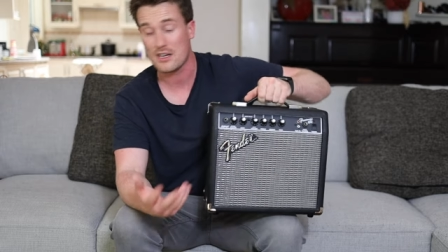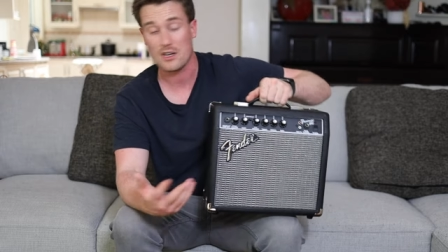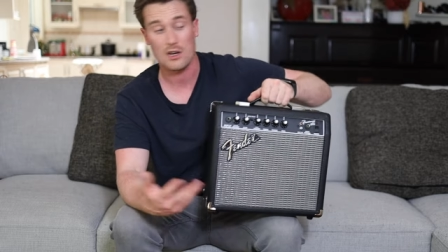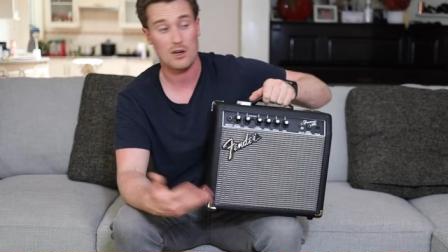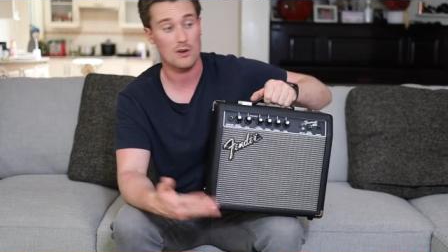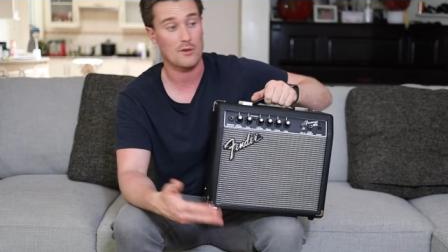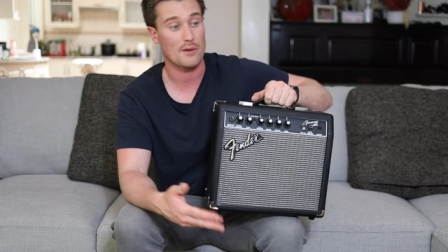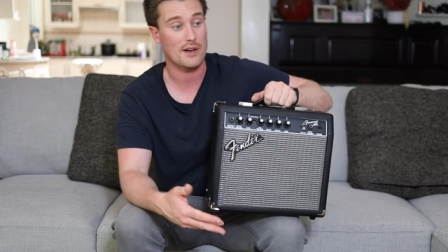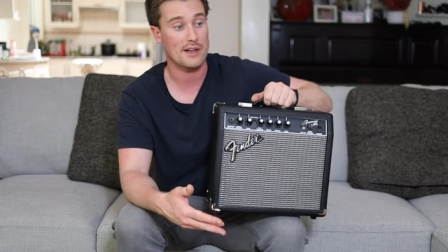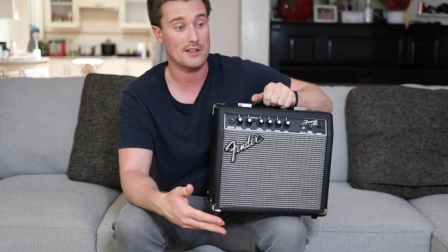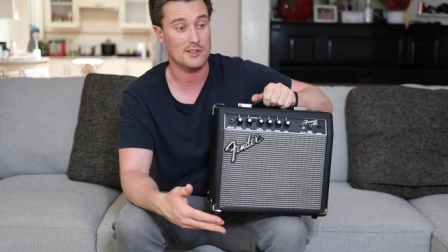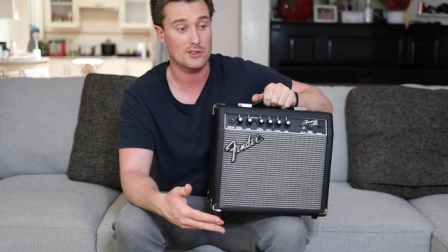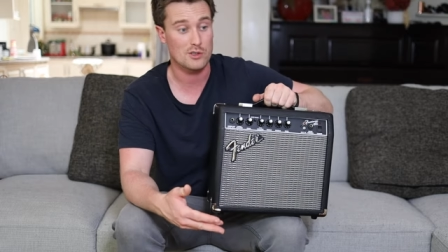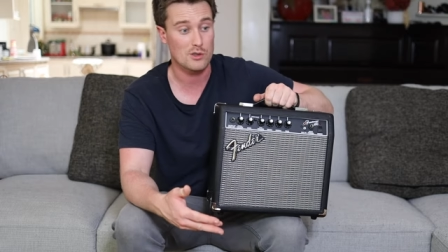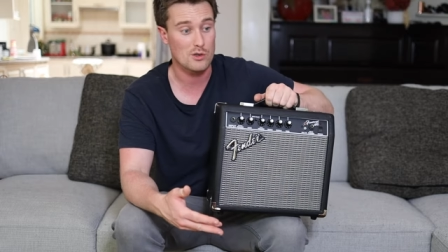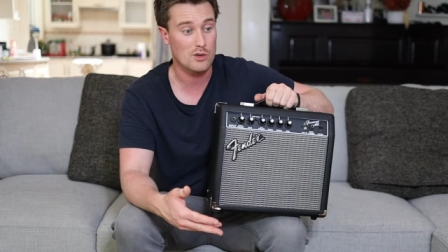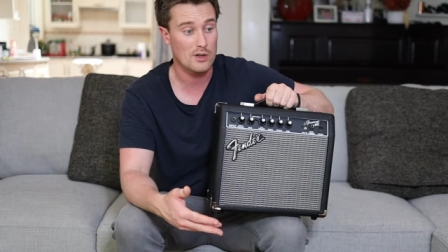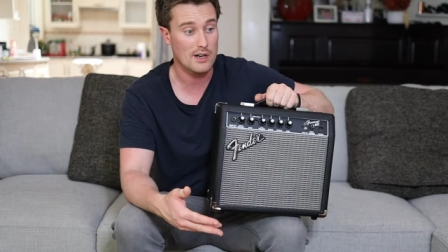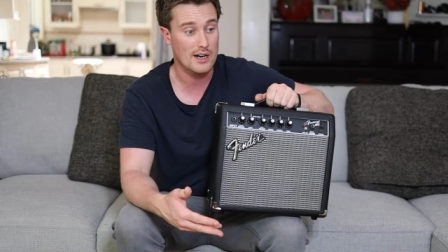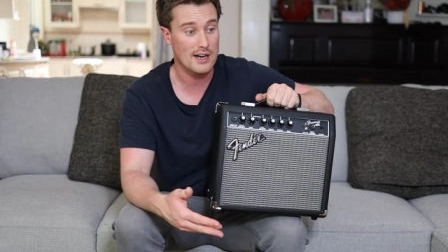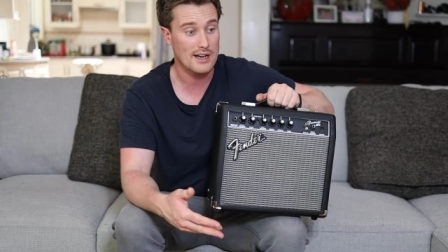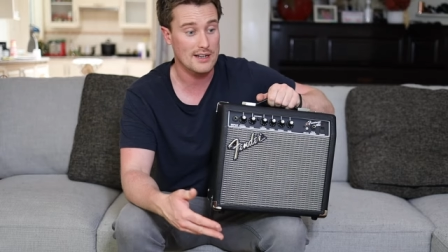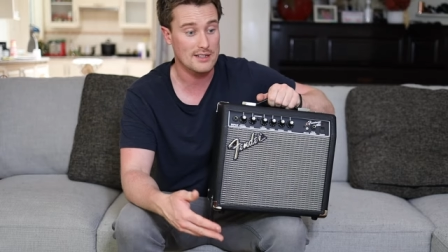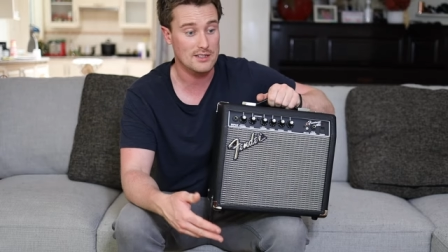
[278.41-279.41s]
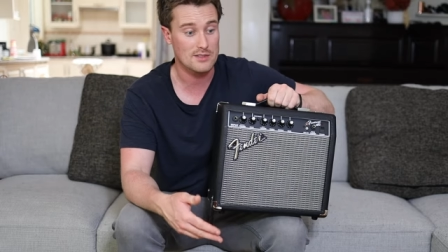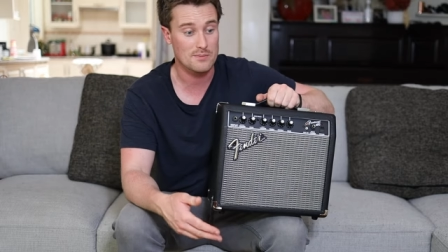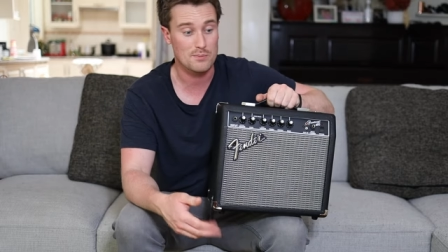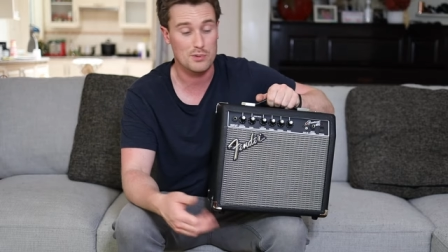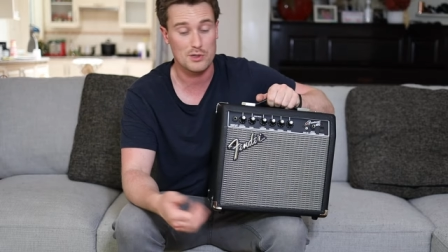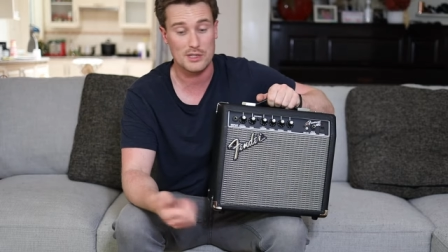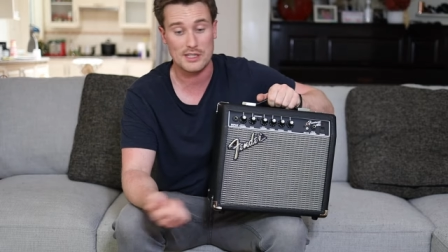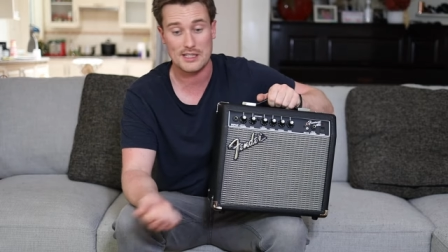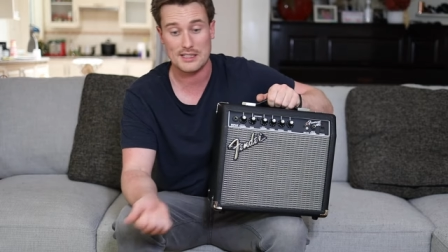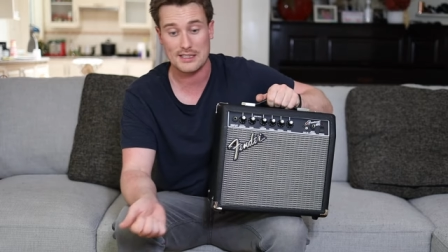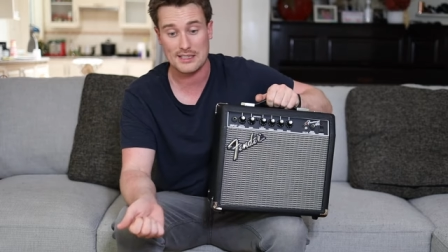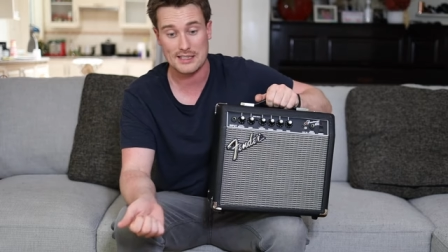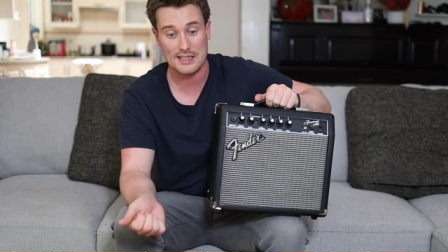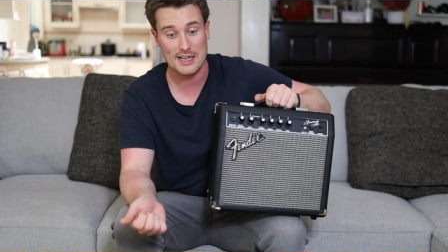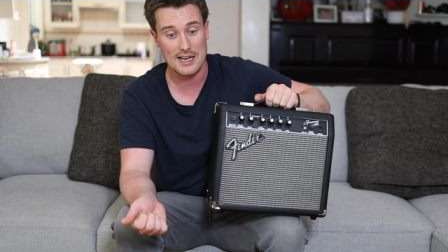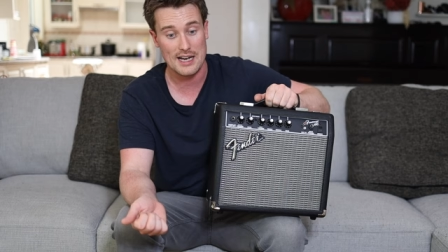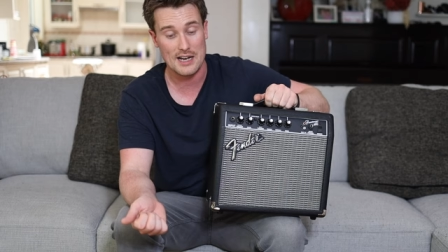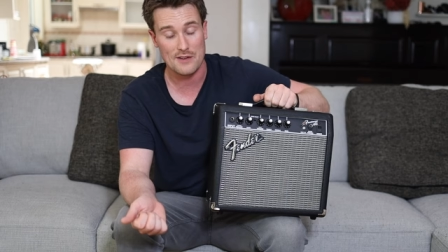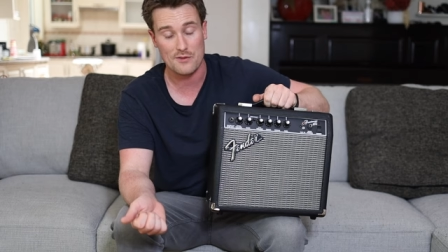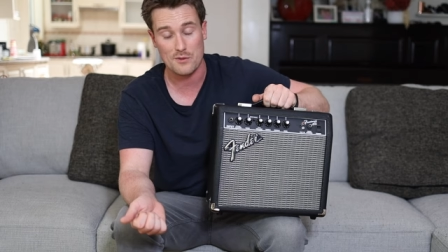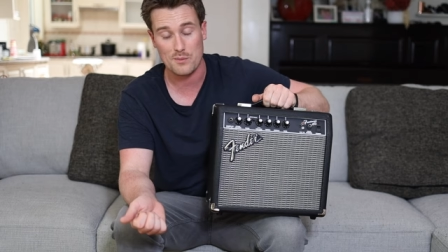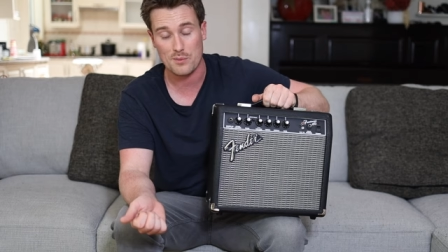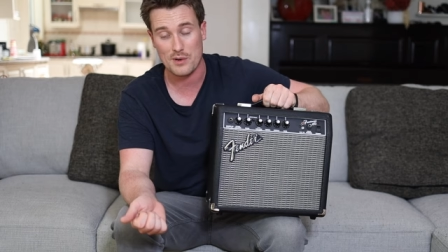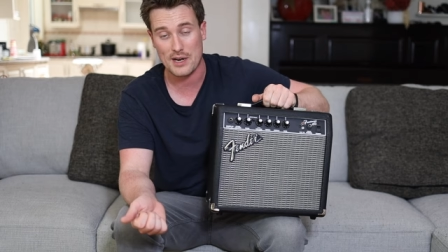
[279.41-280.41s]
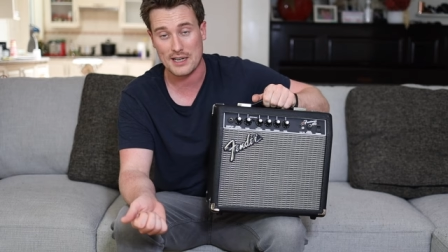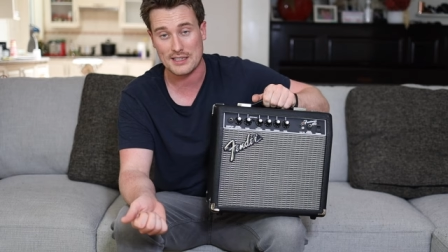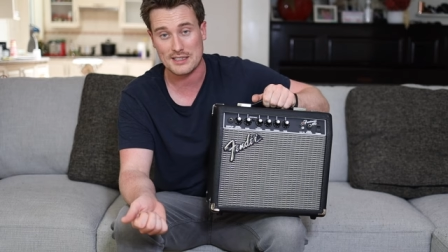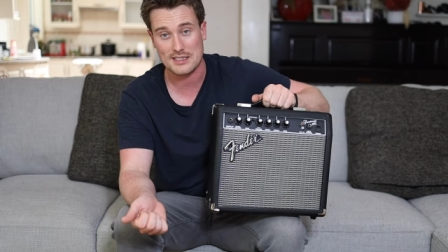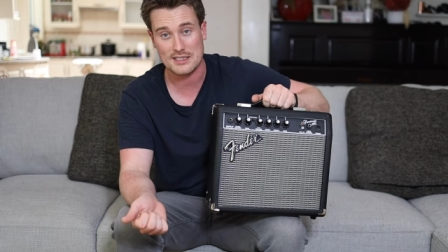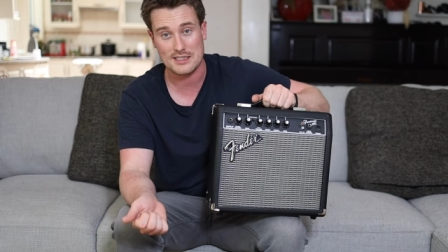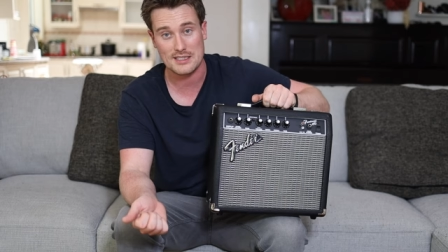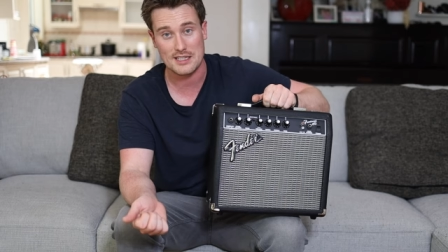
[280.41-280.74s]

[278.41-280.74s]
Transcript: around your house, putting in the car for practice